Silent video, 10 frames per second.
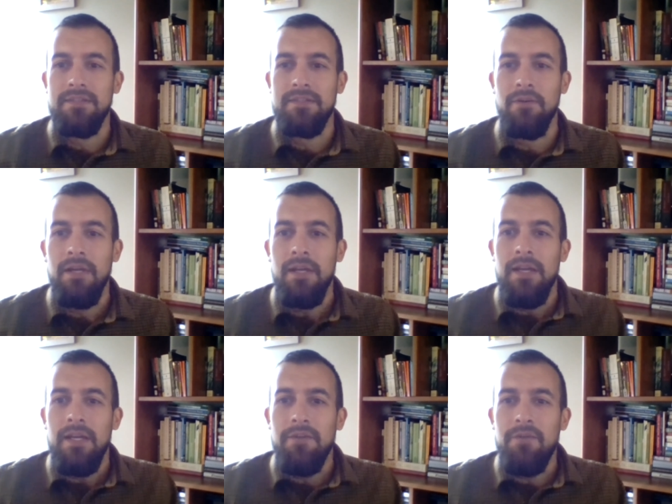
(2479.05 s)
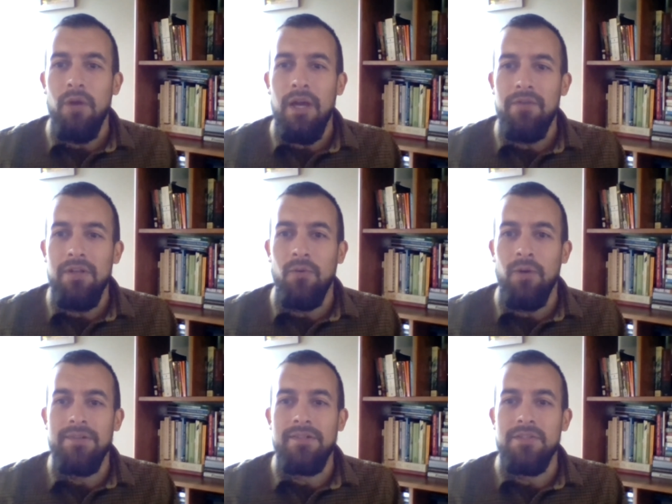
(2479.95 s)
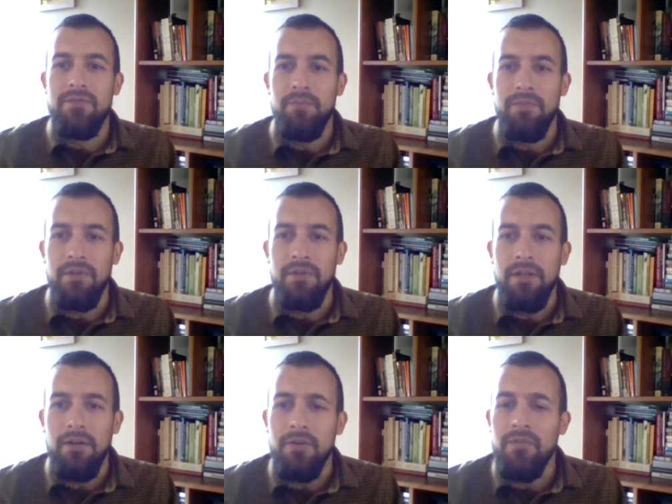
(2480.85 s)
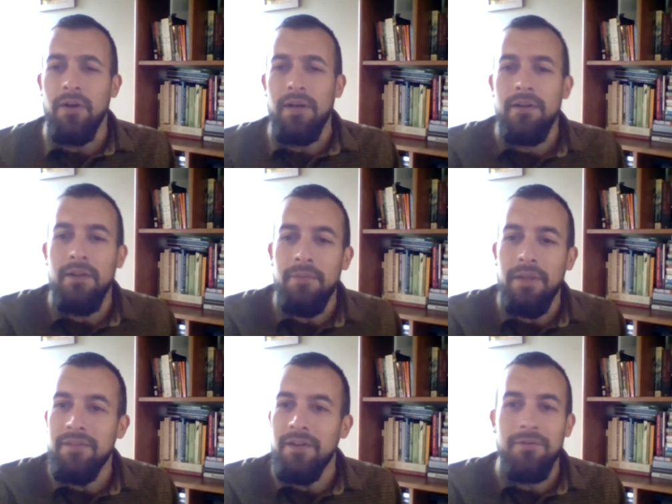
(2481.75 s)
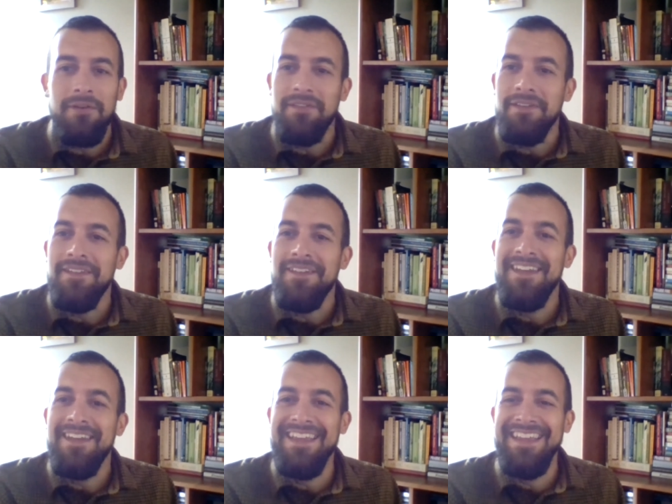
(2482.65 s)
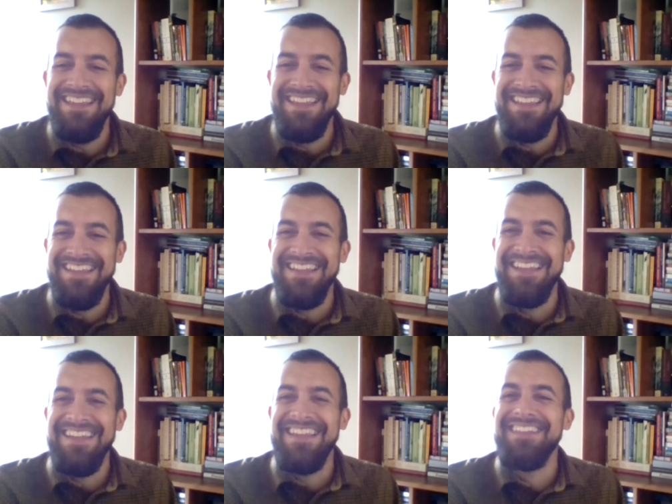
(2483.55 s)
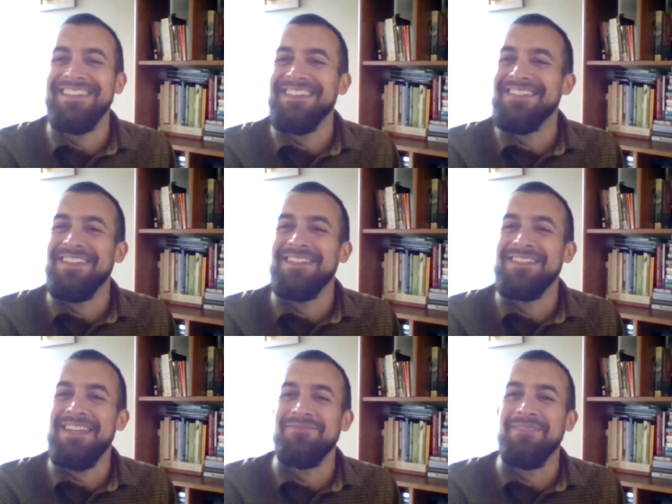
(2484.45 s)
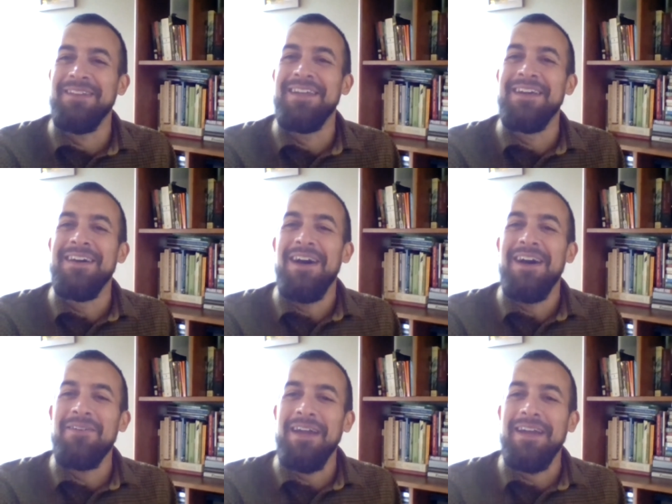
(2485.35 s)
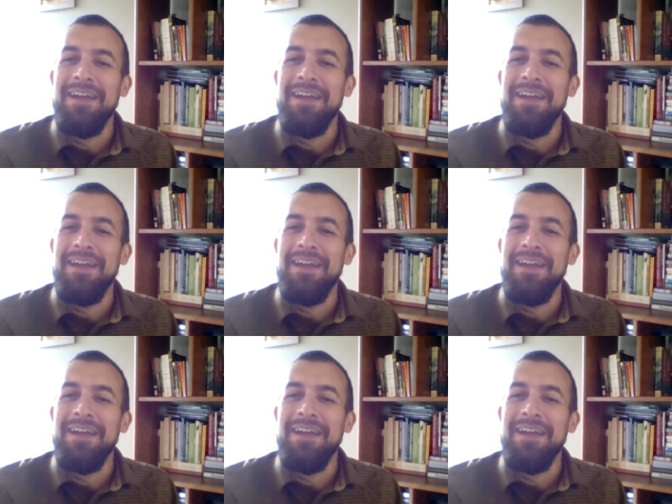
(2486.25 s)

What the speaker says: So if you have any questions from, or sorry, no, that's not a question. That's just a statement. Okay.